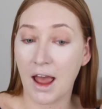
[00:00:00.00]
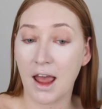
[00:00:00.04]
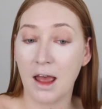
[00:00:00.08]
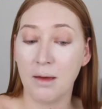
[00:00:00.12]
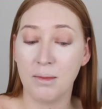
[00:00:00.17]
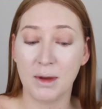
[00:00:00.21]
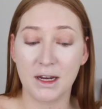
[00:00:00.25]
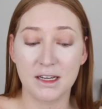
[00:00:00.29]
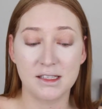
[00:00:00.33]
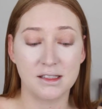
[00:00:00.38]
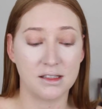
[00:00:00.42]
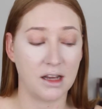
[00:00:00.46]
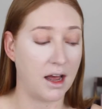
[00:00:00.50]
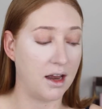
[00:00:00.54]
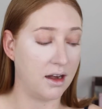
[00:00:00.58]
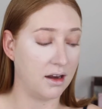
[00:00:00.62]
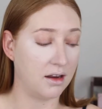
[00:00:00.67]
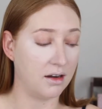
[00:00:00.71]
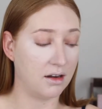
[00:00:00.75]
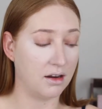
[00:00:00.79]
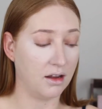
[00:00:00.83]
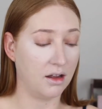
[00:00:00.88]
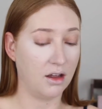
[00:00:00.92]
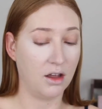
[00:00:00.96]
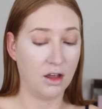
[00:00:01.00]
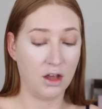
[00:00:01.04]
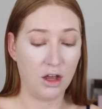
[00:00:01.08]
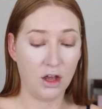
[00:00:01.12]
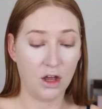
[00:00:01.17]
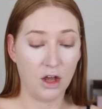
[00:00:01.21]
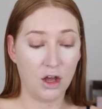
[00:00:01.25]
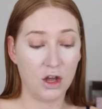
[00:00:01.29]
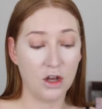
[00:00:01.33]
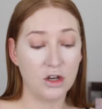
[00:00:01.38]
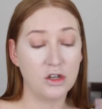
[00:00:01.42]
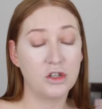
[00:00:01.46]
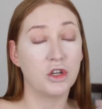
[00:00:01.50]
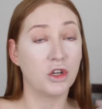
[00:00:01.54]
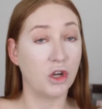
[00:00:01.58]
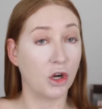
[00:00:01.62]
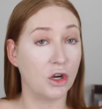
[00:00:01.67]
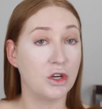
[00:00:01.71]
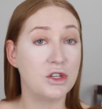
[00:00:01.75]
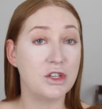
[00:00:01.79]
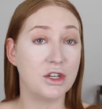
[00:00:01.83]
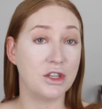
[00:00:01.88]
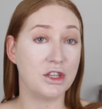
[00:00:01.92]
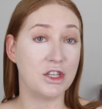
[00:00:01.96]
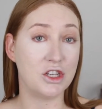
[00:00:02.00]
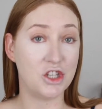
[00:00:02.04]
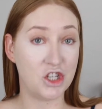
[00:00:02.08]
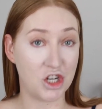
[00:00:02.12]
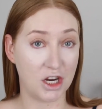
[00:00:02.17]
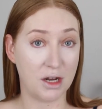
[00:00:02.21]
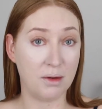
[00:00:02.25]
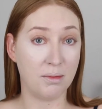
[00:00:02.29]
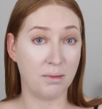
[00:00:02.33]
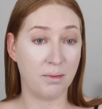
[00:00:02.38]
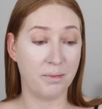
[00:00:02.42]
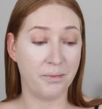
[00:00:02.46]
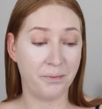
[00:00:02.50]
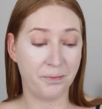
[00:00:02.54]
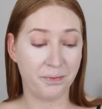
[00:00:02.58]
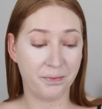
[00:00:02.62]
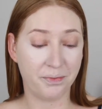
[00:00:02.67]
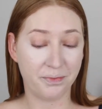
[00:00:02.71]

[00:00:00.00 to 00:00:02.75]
am excited to go to the gym.